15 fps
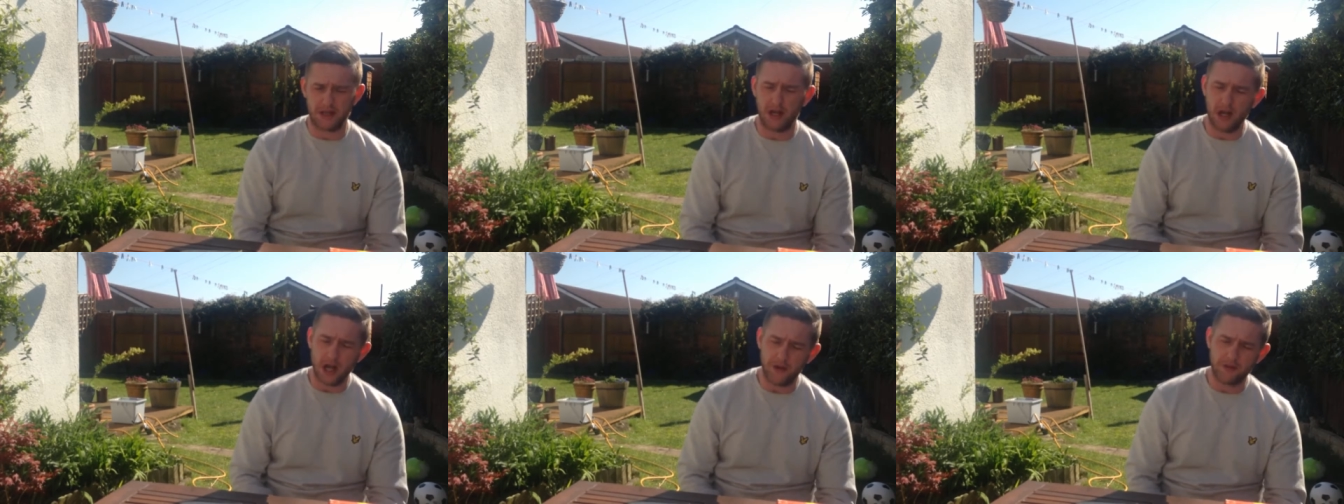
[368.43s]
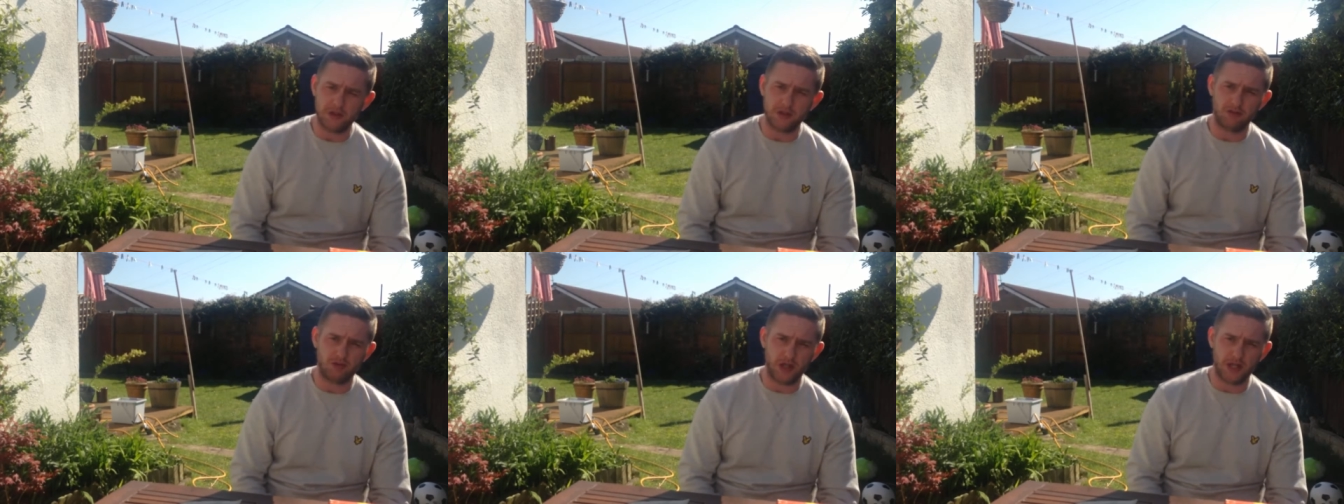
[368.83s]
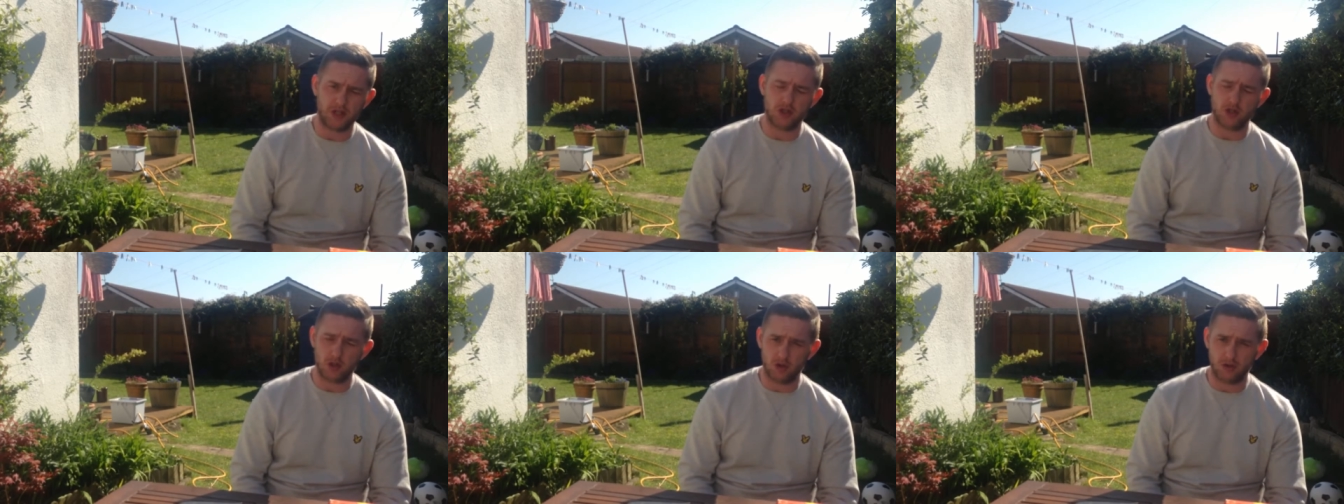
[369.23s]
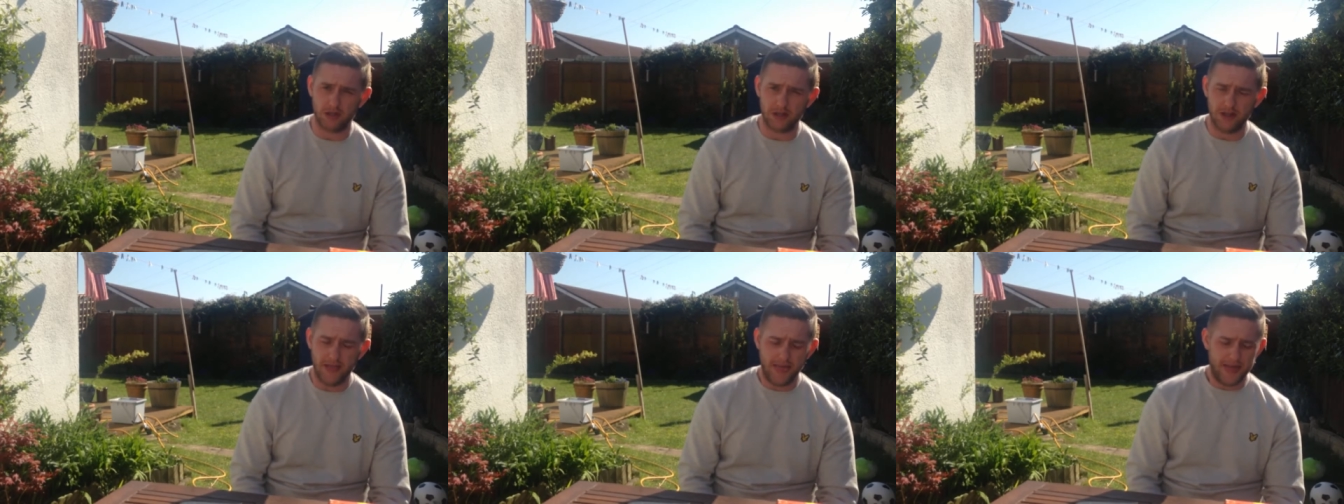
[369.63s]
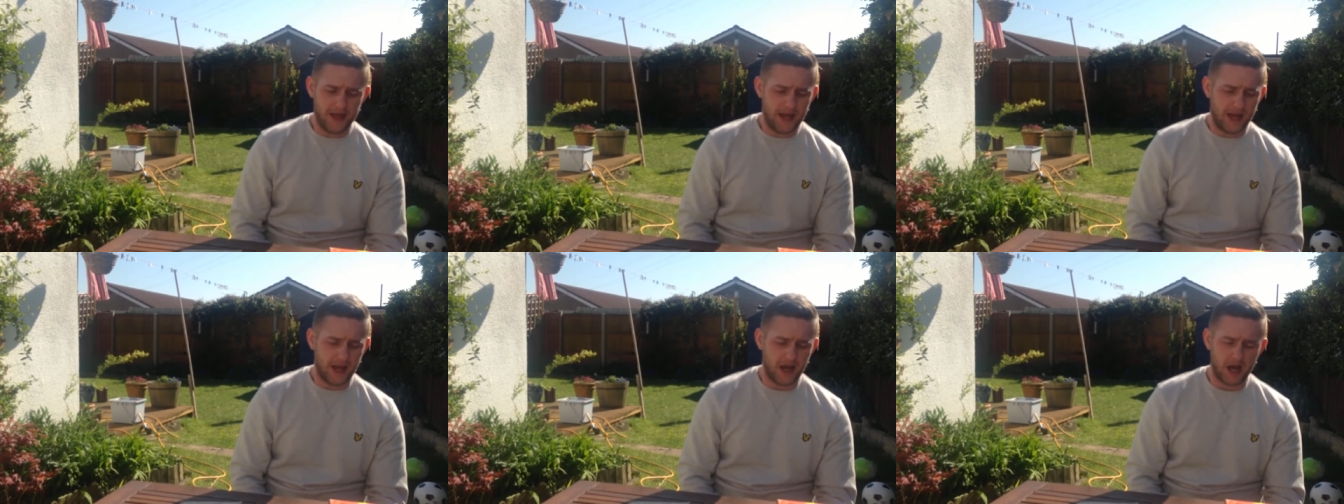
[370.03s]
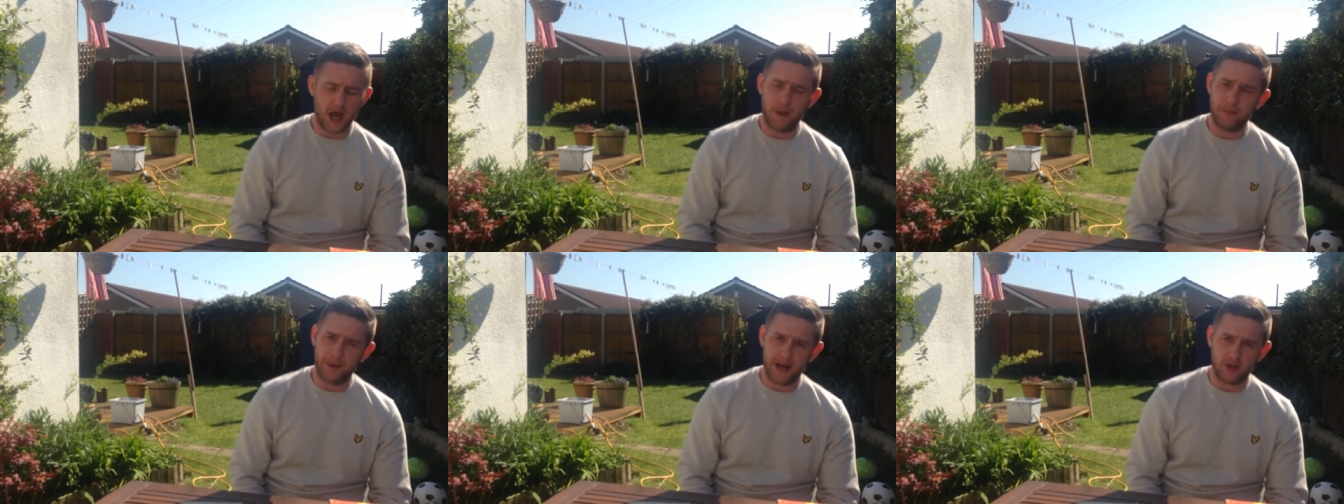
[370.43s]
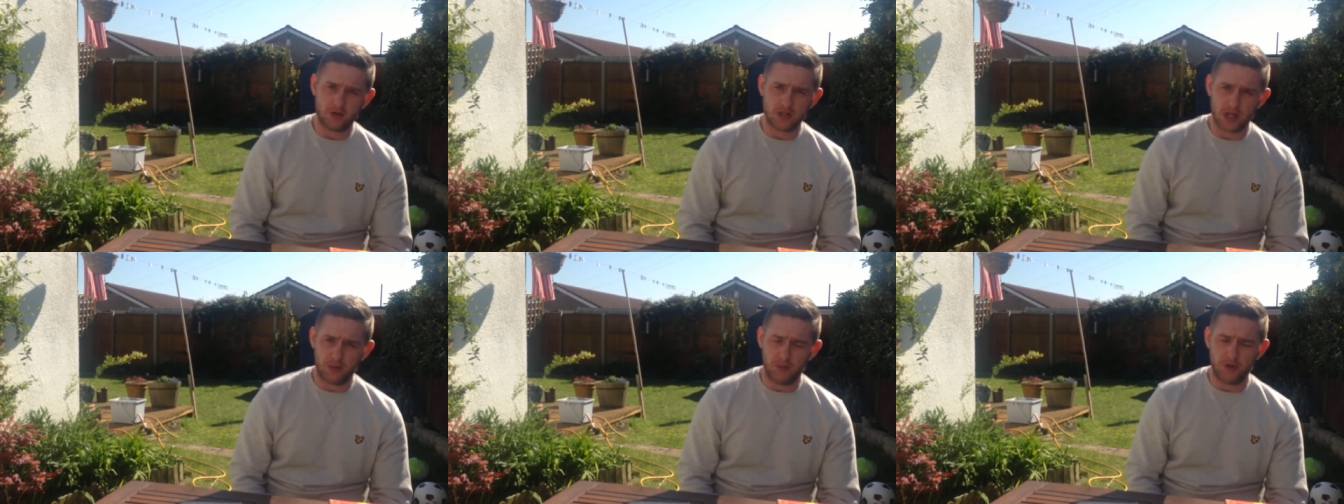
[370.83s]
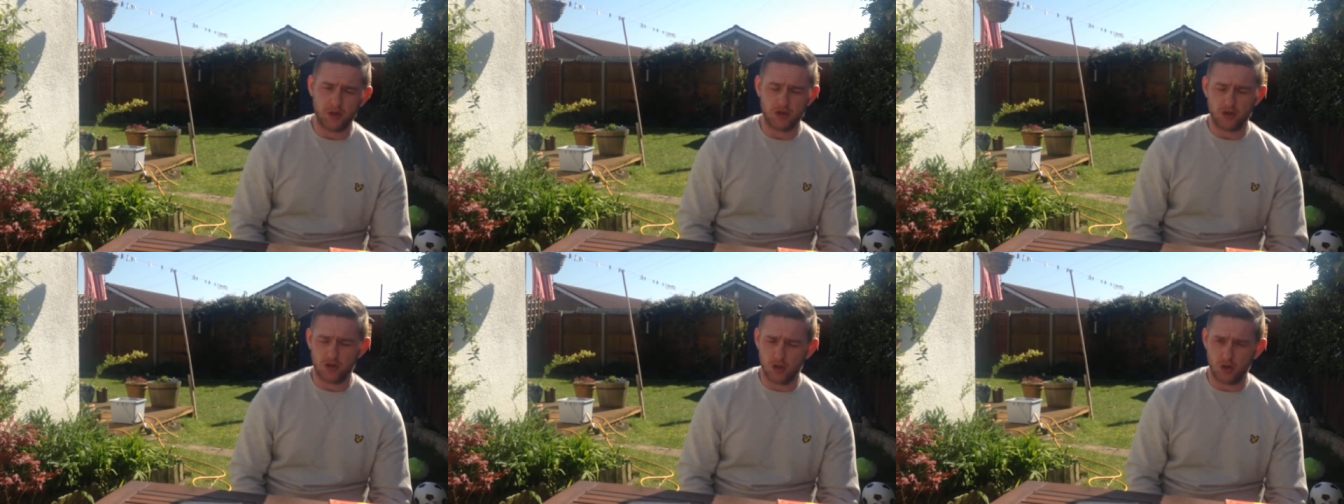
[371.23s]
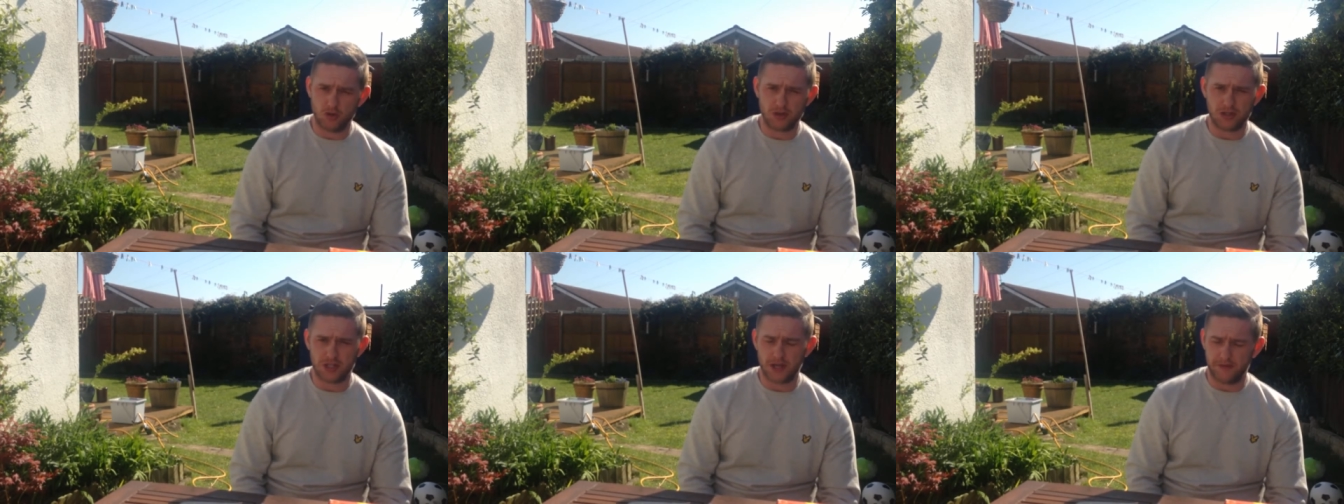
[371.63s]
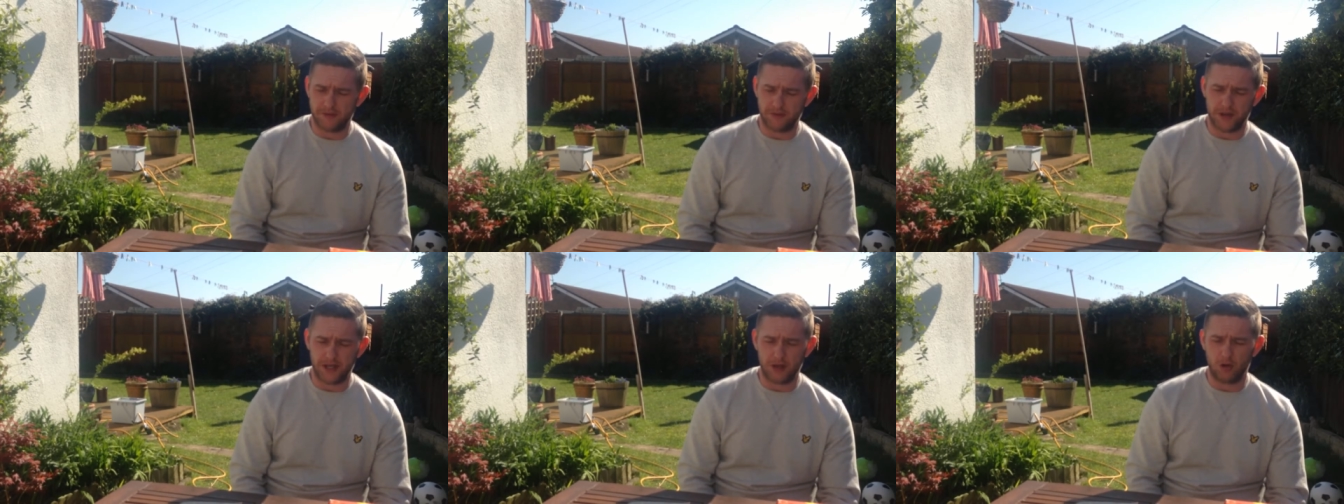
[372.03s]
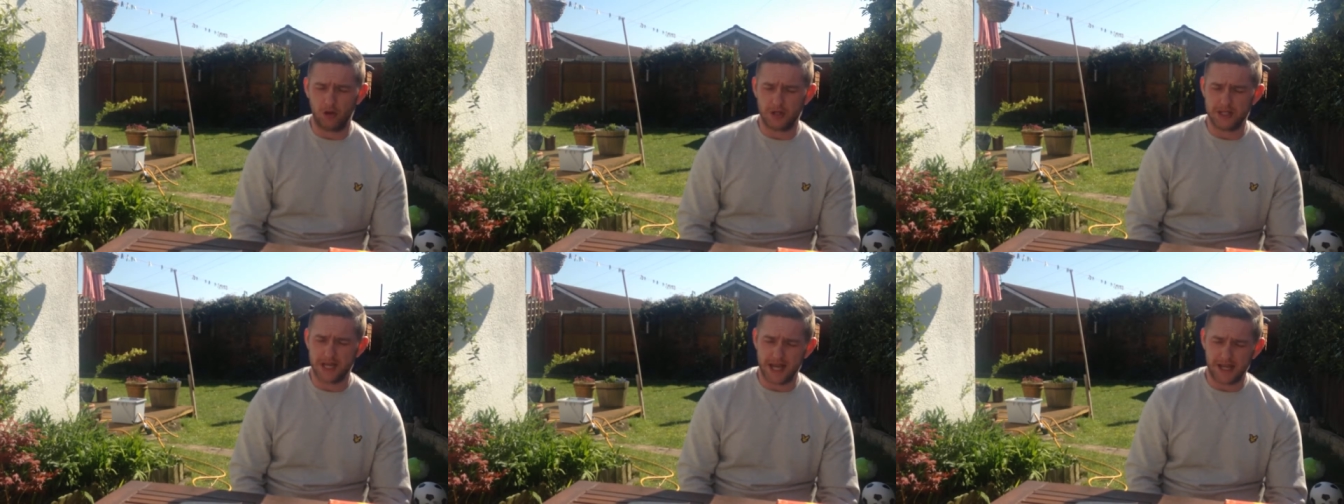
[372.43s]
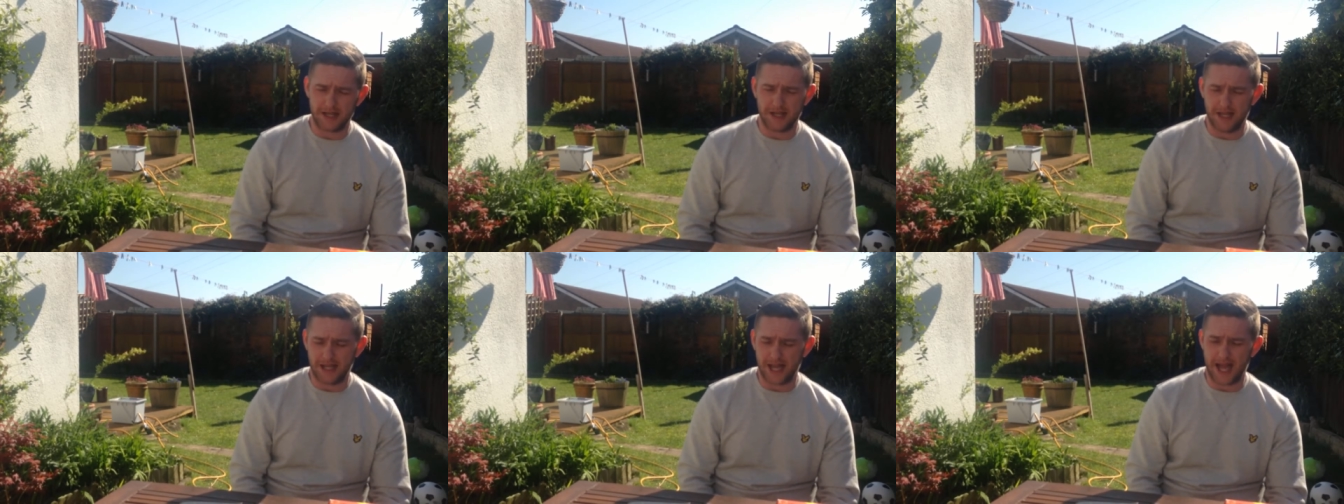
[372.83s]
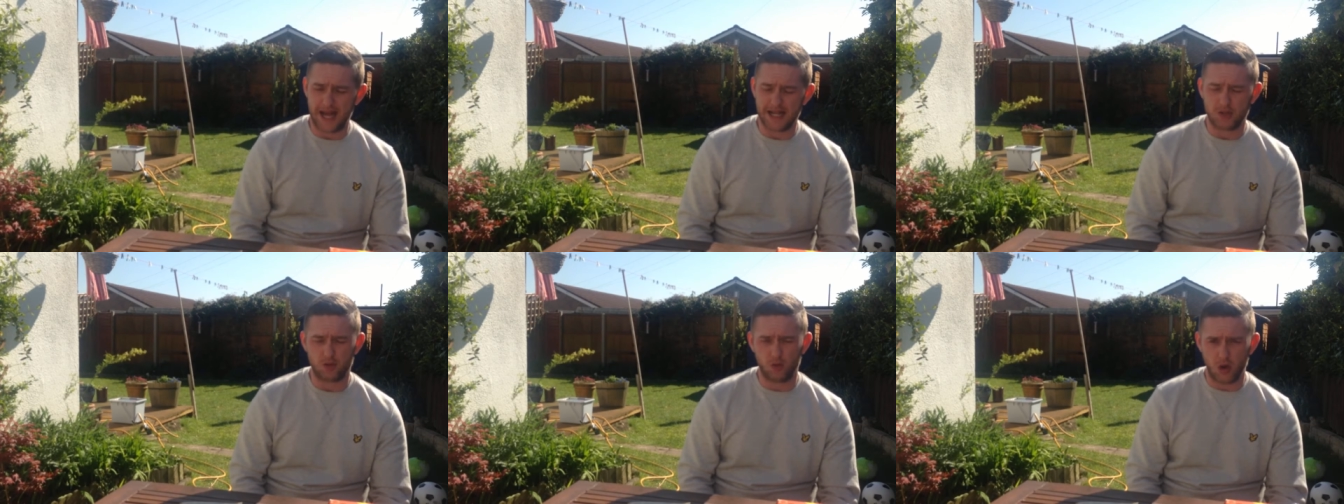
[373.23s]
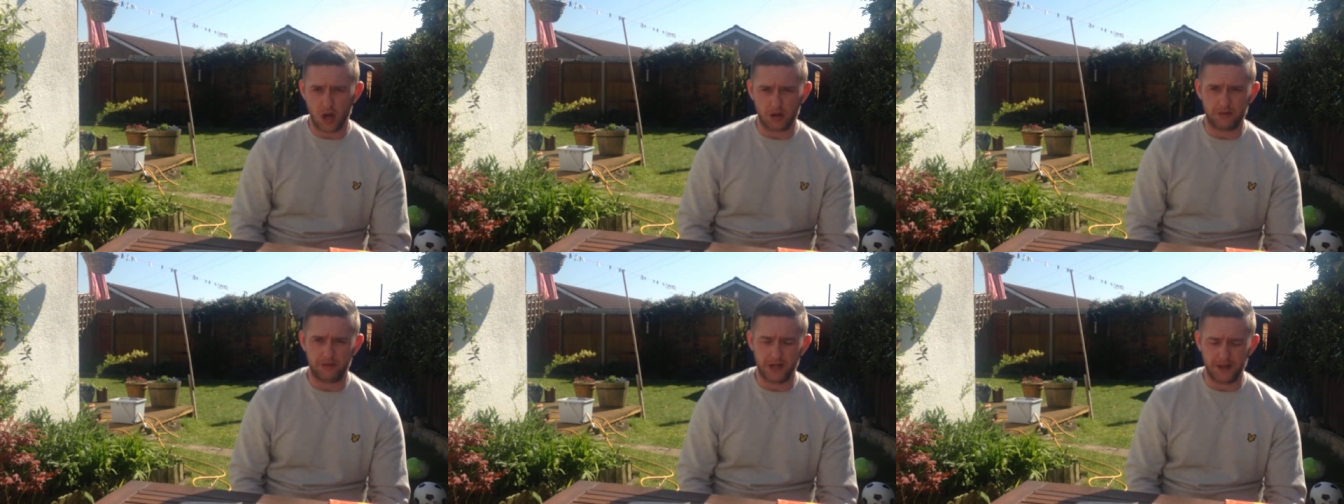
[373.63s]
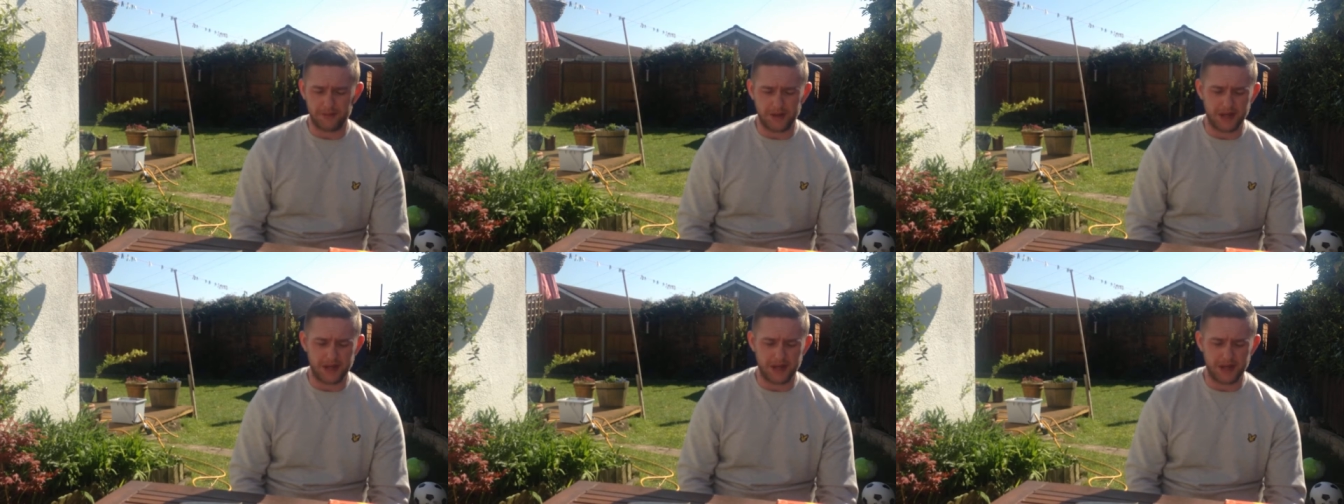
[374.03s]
And I love to read a story about someone who's used something or a technique and it's worked for them,